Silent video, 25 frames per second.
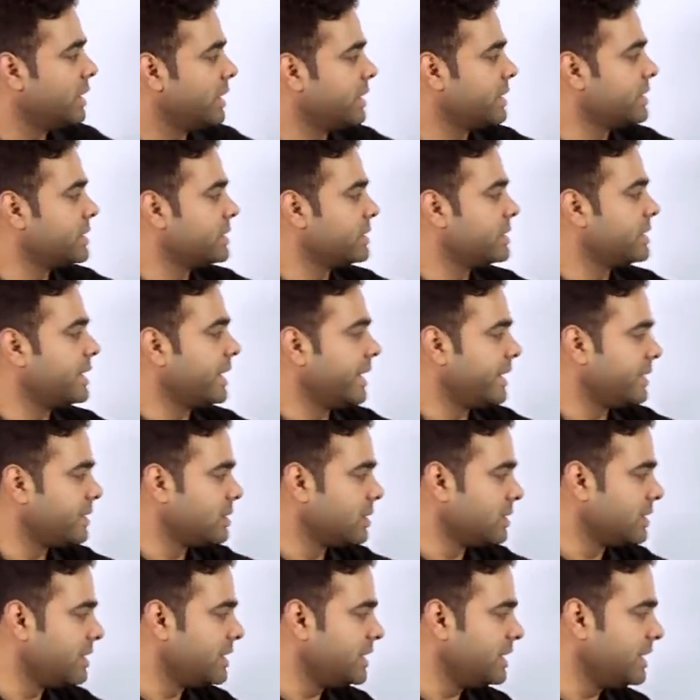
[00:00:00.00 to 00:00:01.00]
It's
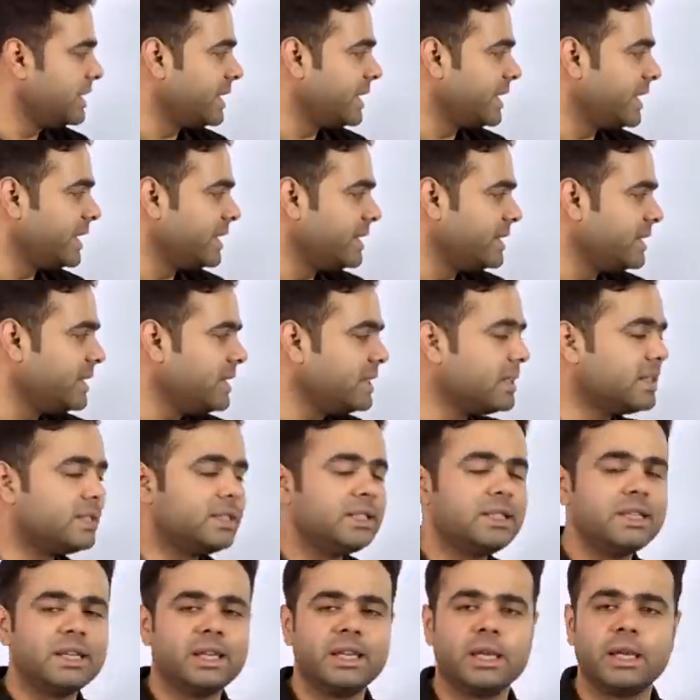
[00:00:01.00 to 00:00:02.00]
daedal. D A E
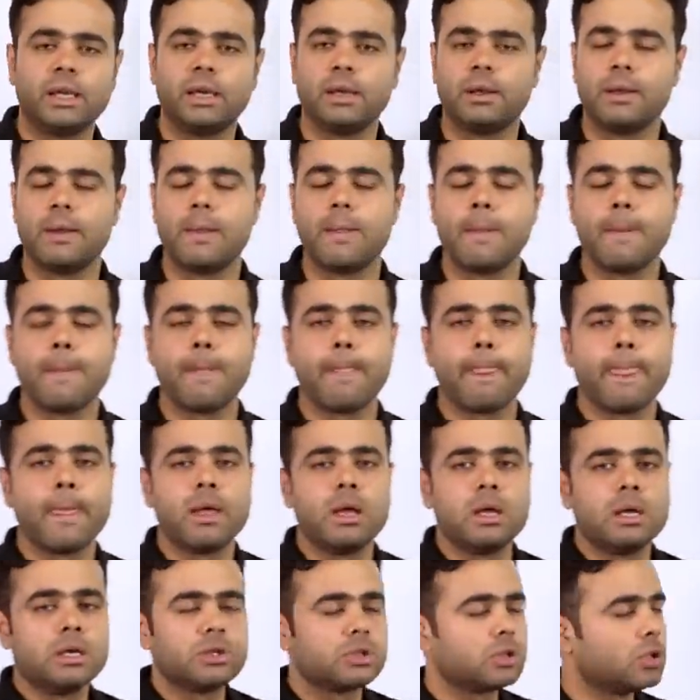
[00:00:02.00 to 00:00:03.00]
D A L.
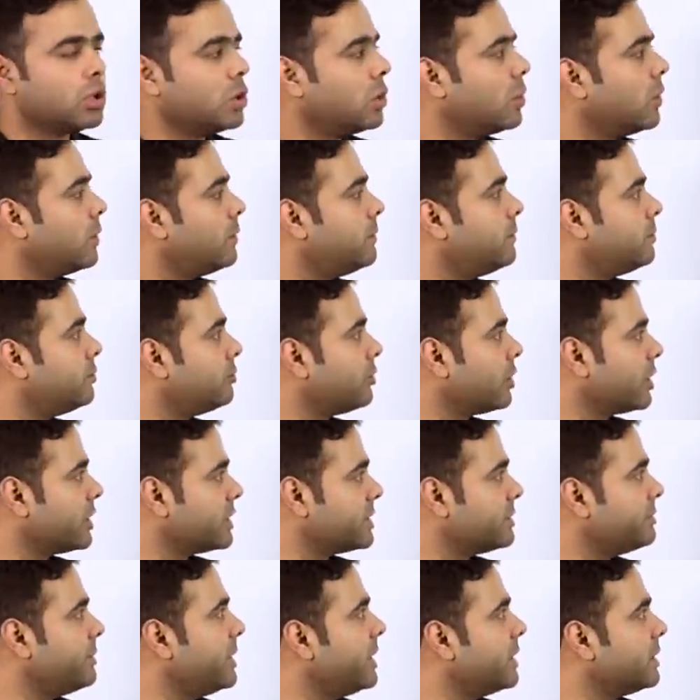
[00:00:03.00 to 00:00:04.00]
So what
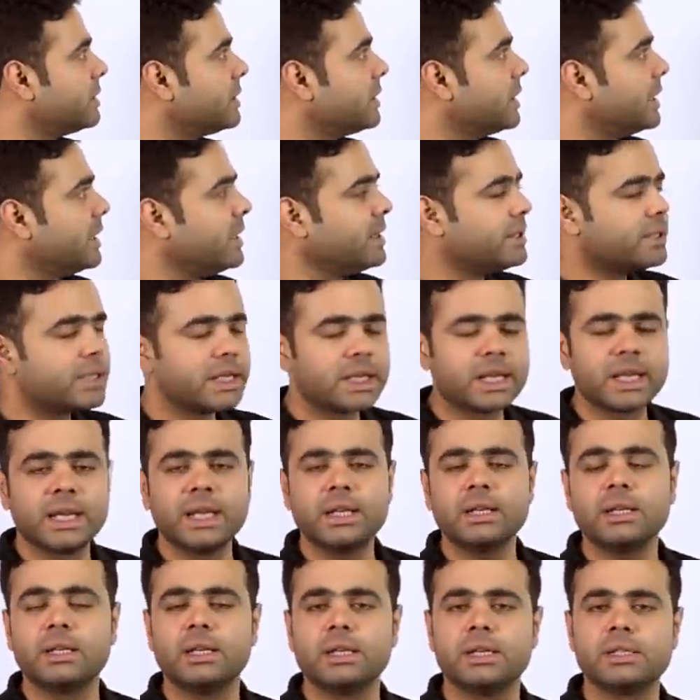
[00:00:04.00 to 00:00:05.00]
does it mean?
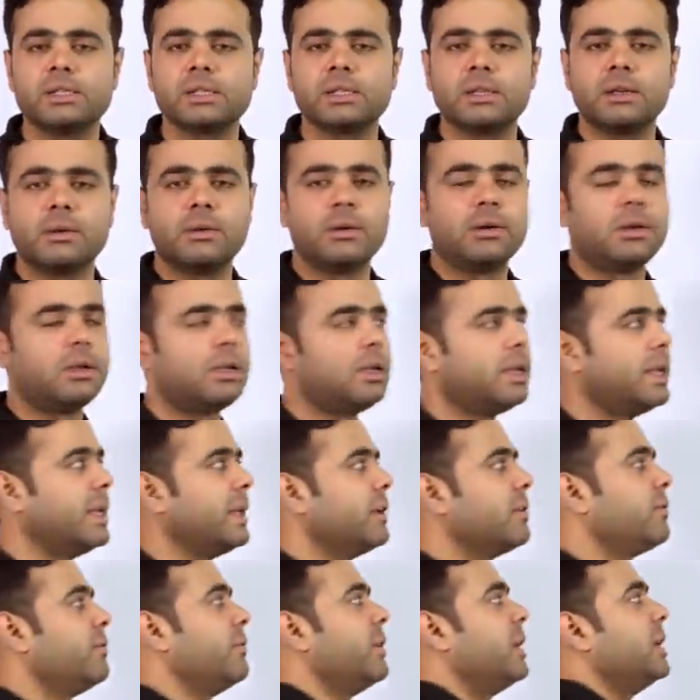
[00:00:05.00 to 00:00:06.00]
Intricate is
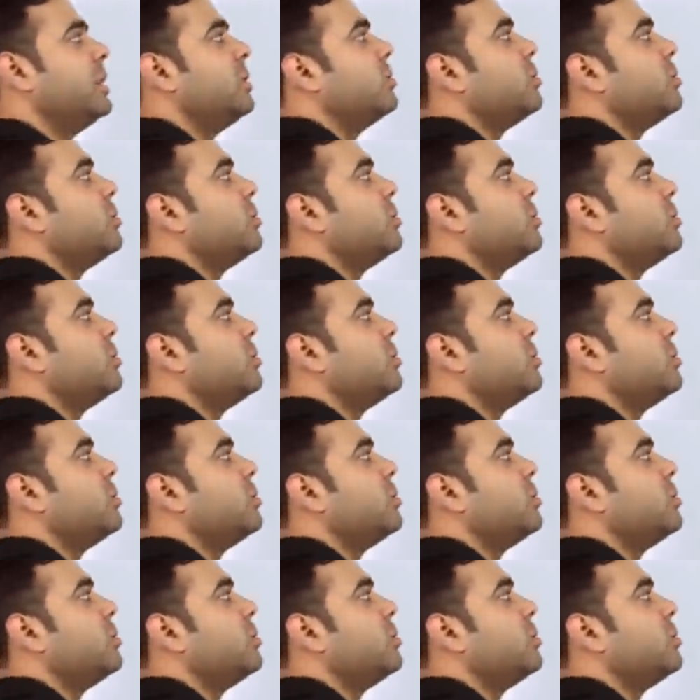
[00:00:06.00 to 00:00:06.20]
like when